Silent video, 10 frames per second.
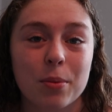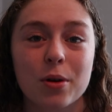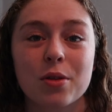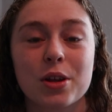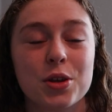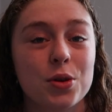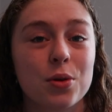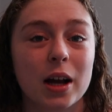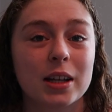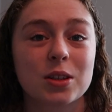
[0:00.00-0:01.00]
birth that you
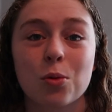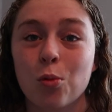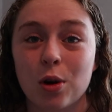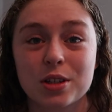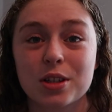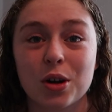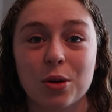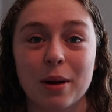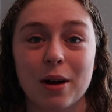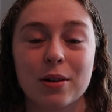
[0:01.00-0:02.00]
guys want to know
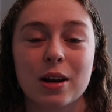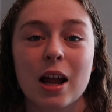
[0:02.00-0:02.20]
about.